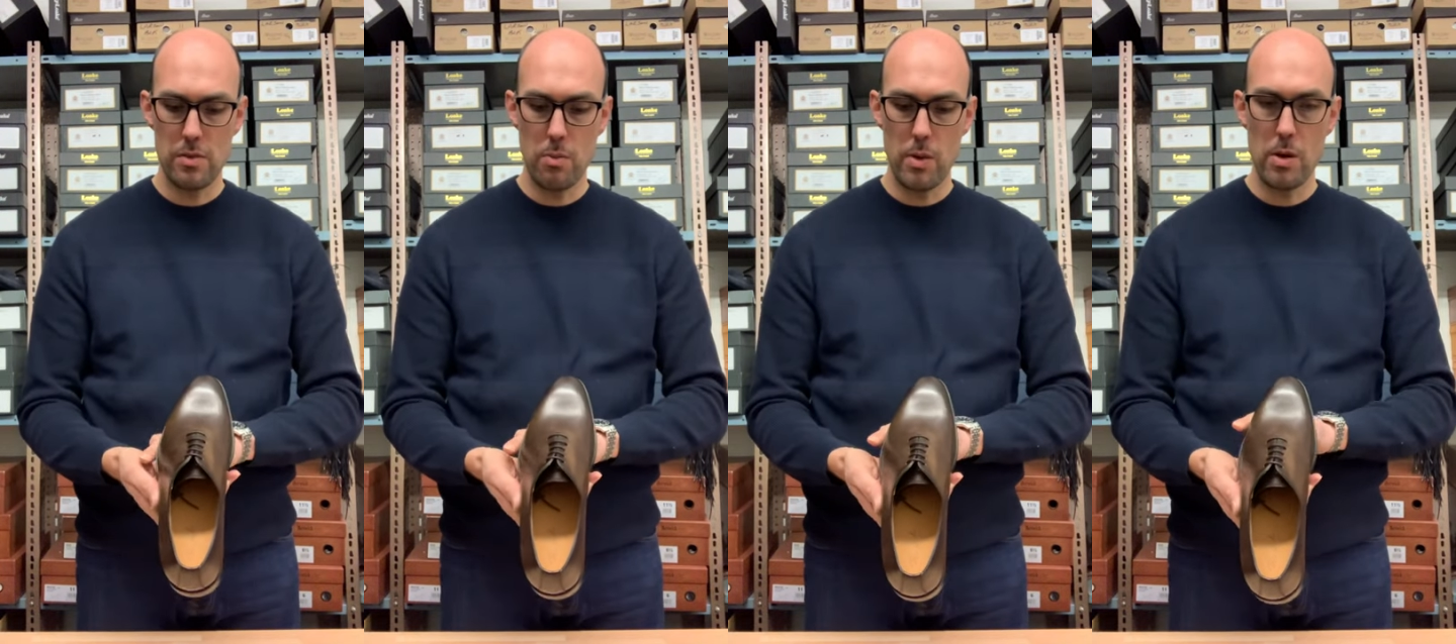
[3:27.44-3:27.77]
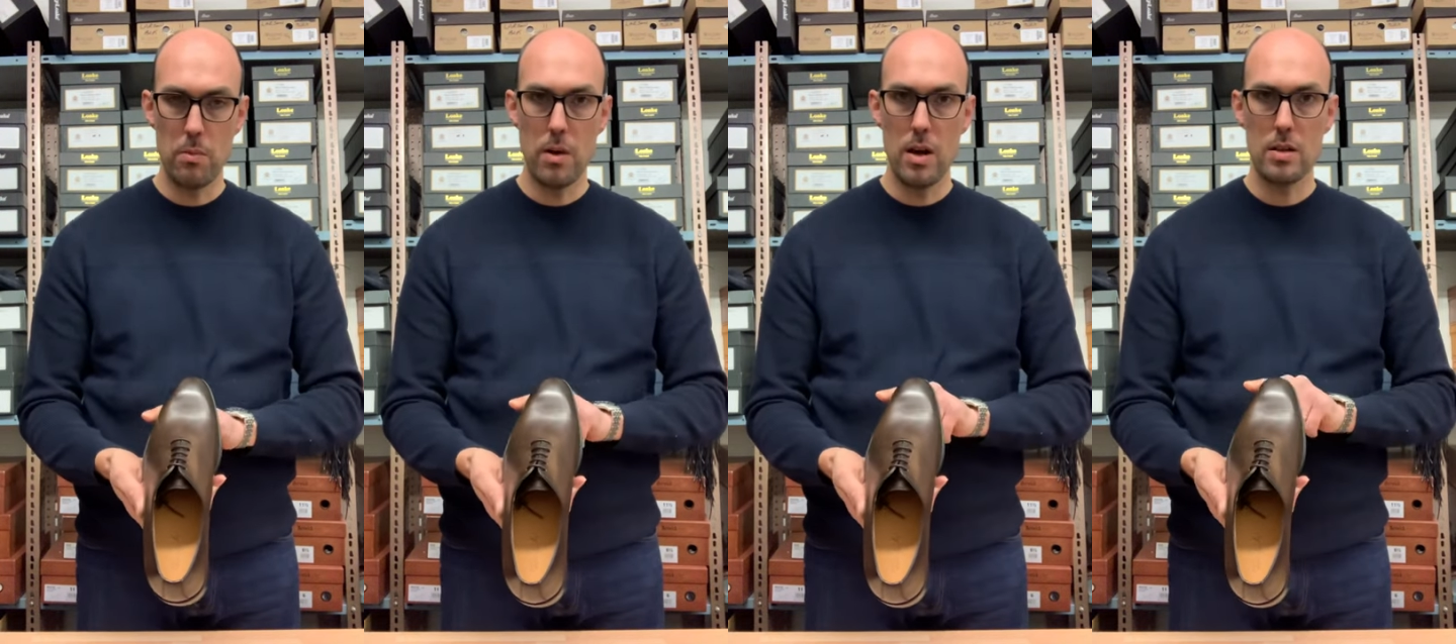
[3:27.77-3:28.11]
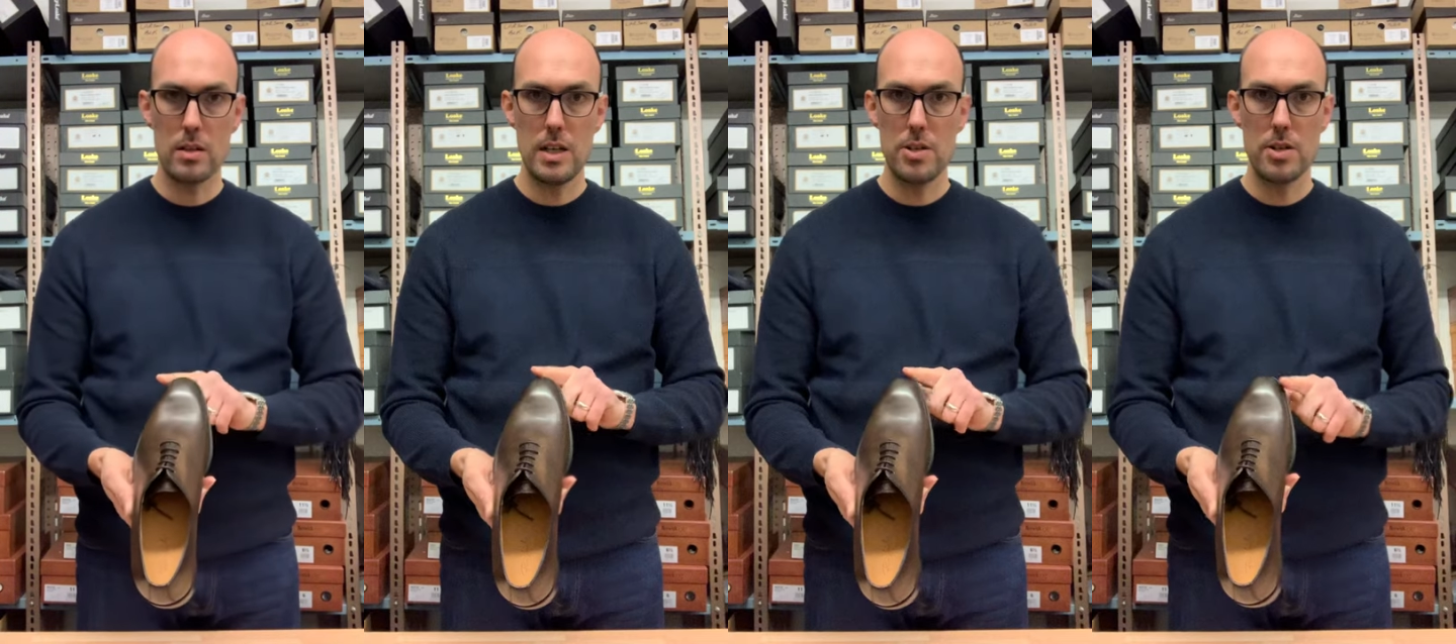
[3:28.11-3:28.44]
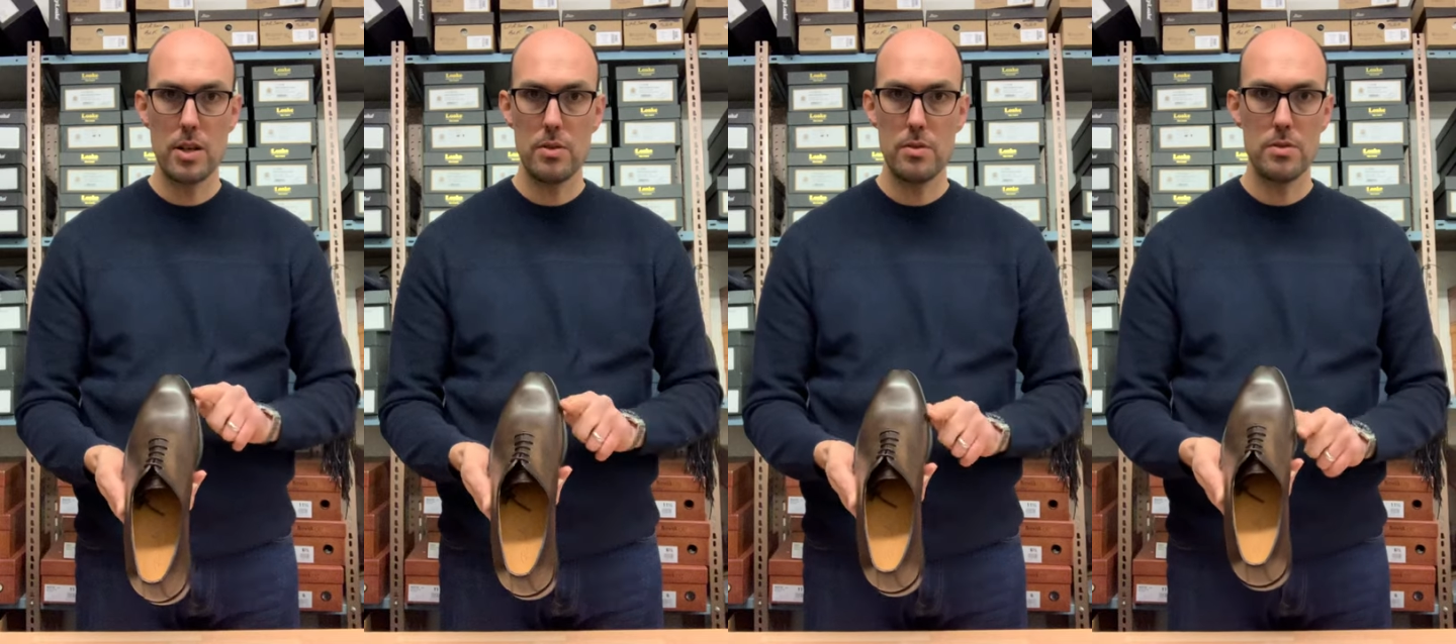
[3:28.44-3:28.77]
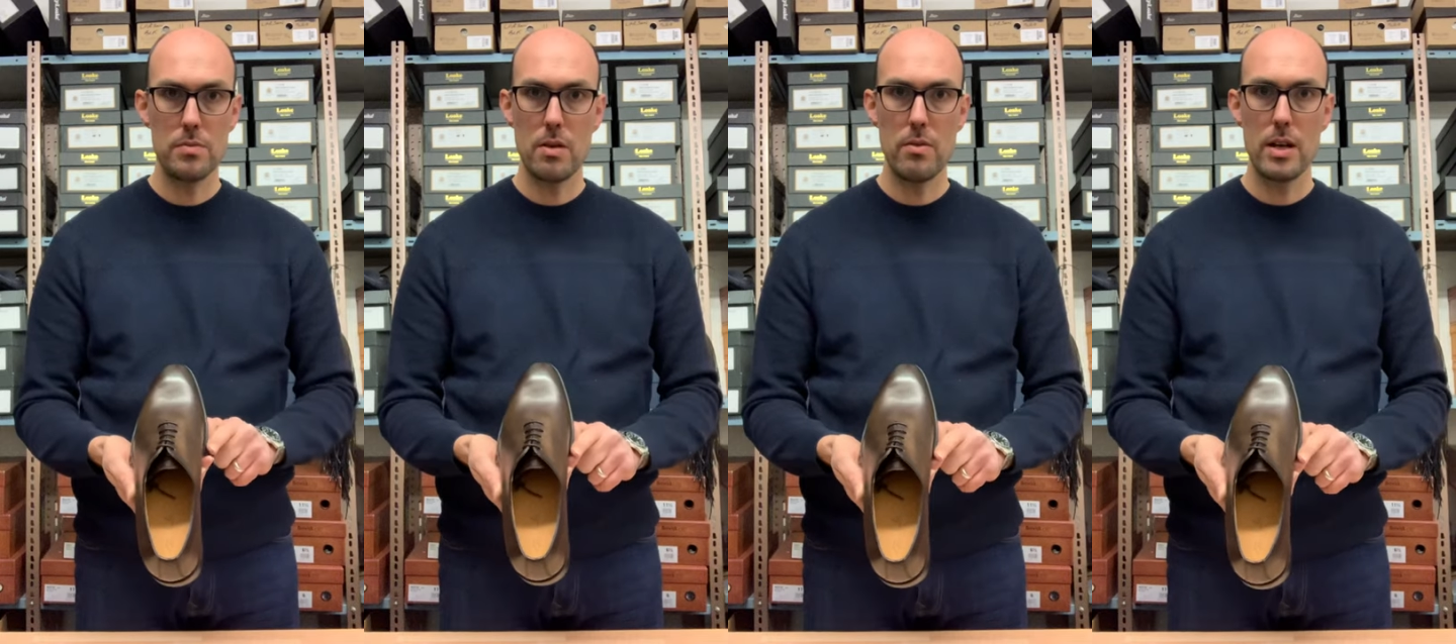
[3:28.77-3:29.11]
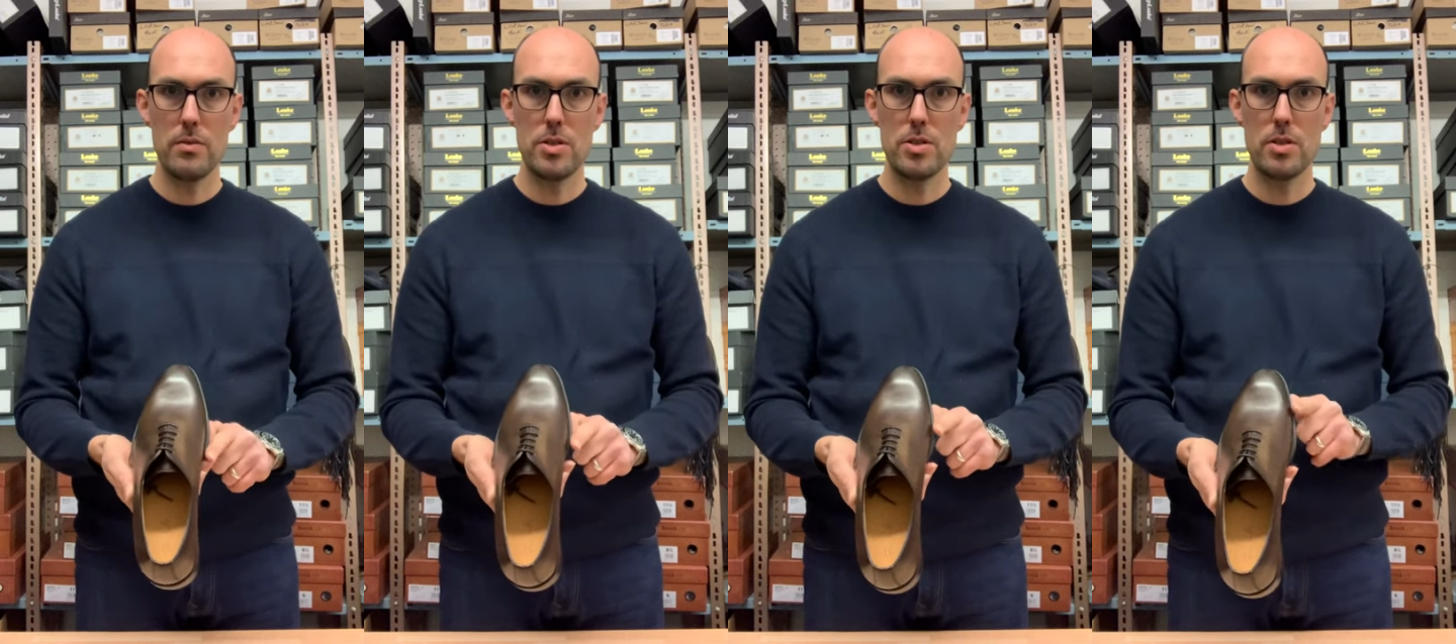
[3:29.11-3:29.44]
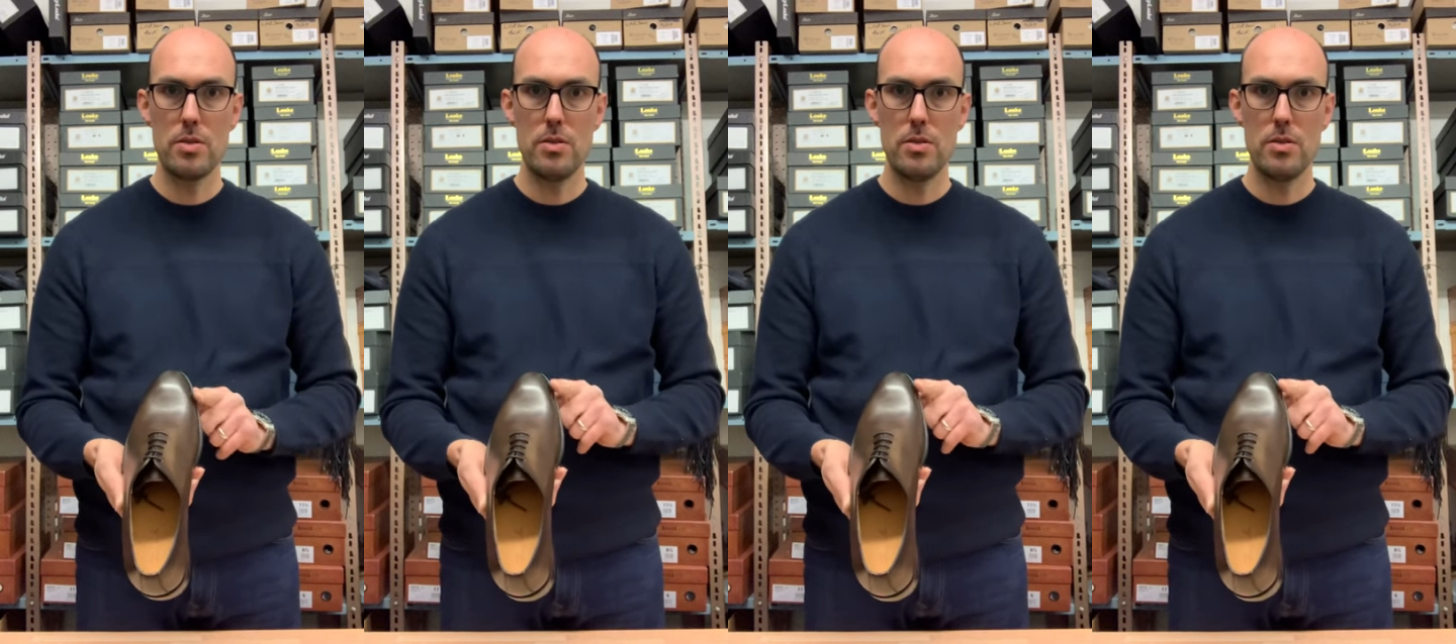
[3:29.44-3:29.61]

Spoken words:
the welt hardly shows around the shoe.